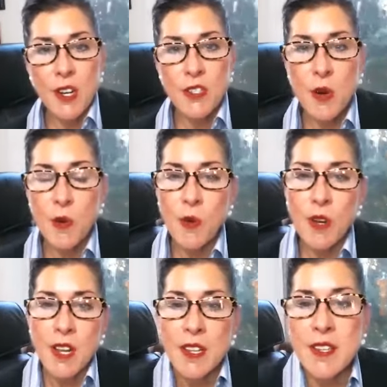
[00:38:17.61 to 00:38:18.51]
So
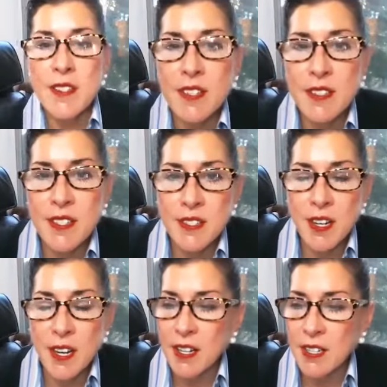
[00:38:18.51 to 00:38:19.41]
this is just,
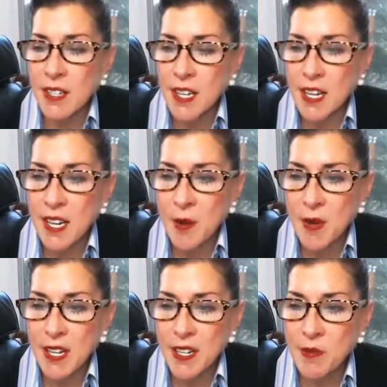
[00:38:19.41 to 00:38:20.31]

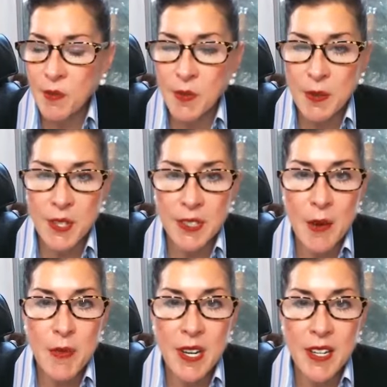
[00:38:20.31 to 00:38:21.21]
the
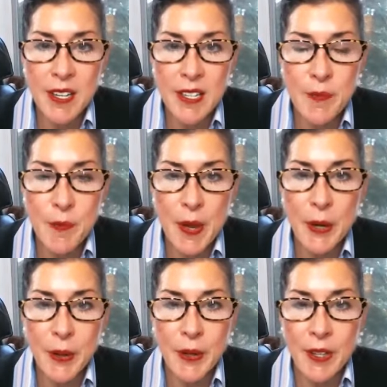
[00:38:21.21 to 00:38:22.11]
dilemma is
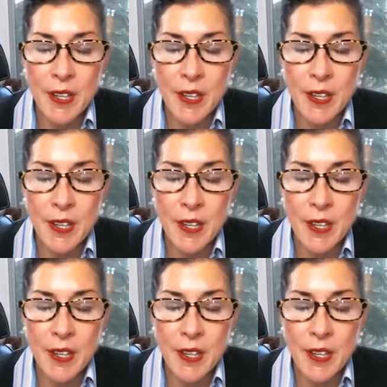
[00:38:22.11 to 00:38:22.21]
bigger